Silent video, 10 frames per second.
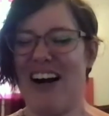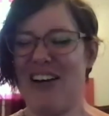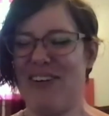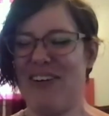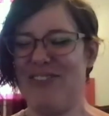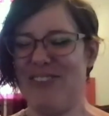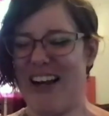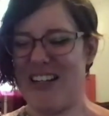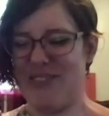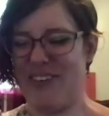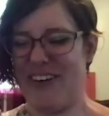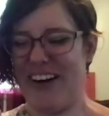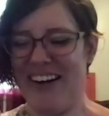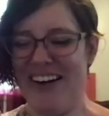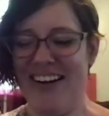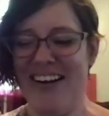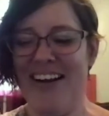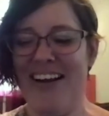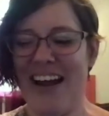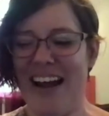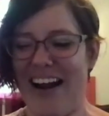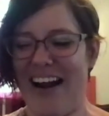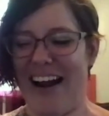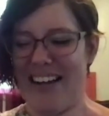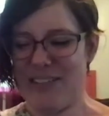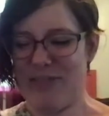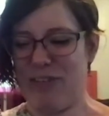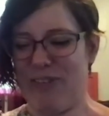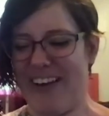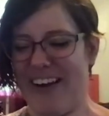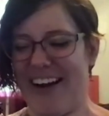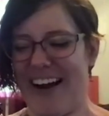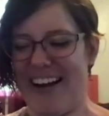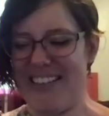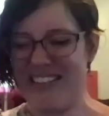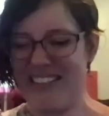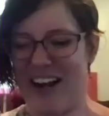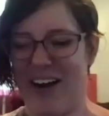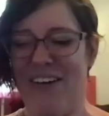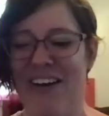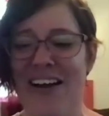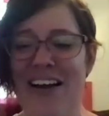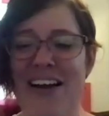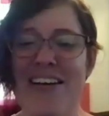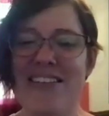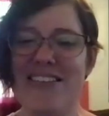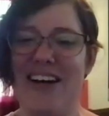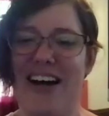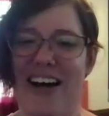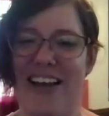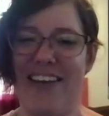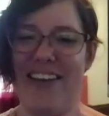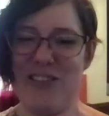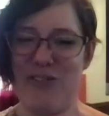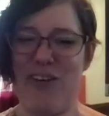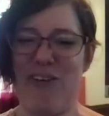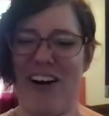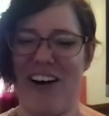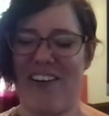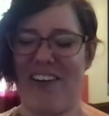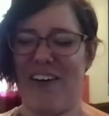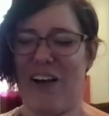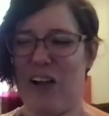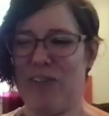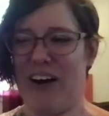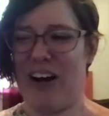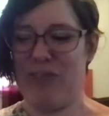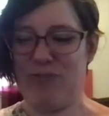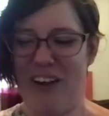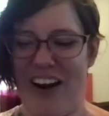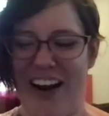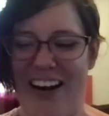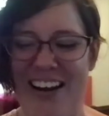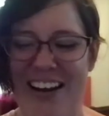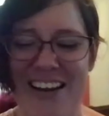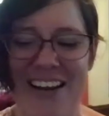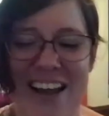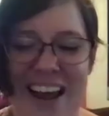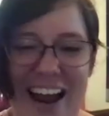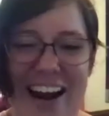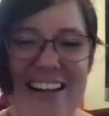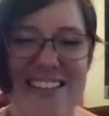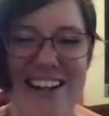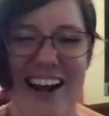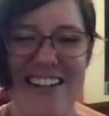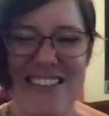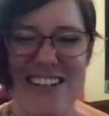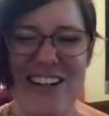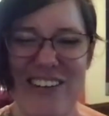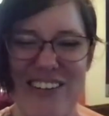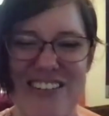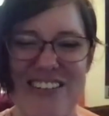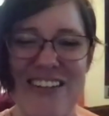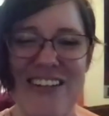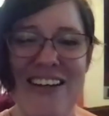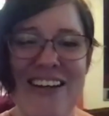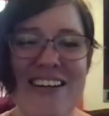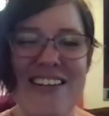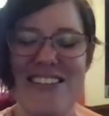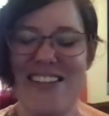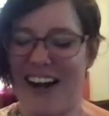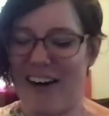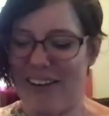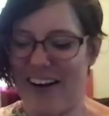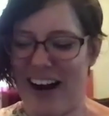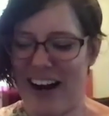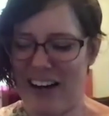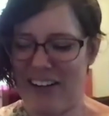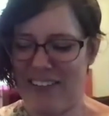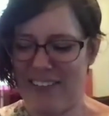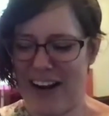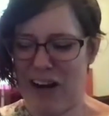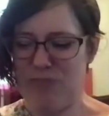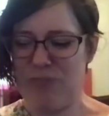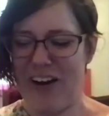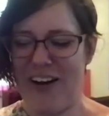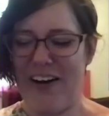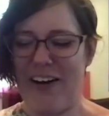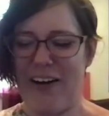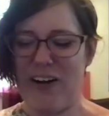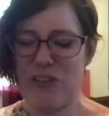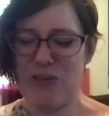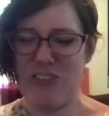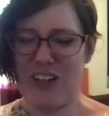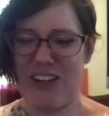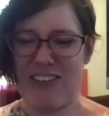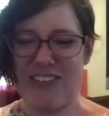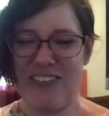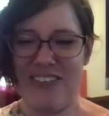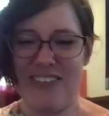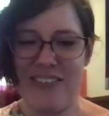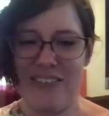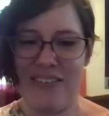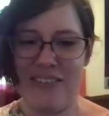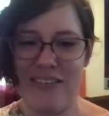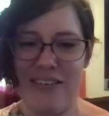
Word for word: him on Facebook and asked him to be a guest. So. This week we're going to learn all about Ben and his tattoos. So I'll let Ben introduce himself. Hi,